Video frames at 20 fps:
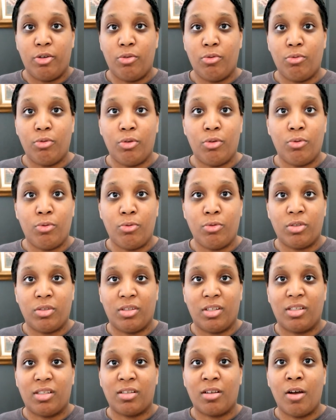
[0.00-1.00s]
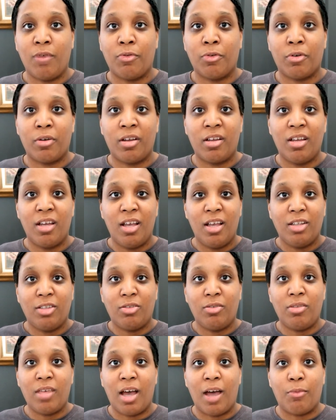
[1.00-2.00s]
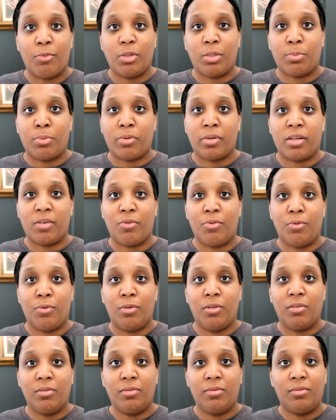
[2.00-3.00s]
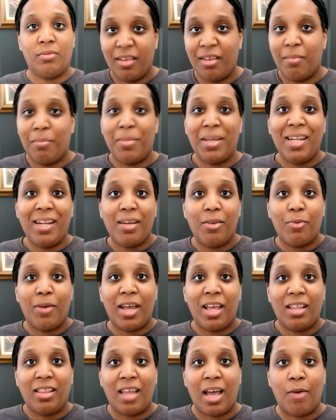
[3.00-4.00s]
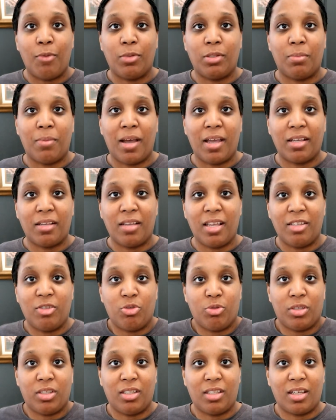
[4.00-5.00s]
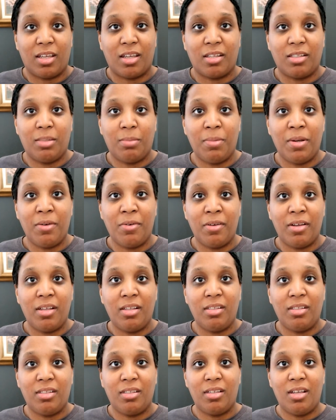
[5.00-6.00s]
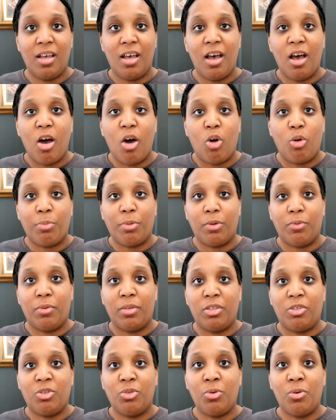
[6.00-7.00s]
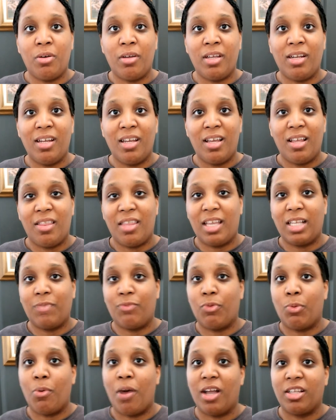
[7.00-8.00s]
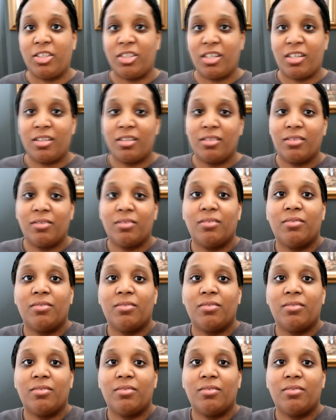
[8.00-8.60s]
new news and discovery, so that was pretty cool. But anyway, that was my interesting experience. Hope you enjoyed. Thanks for watching.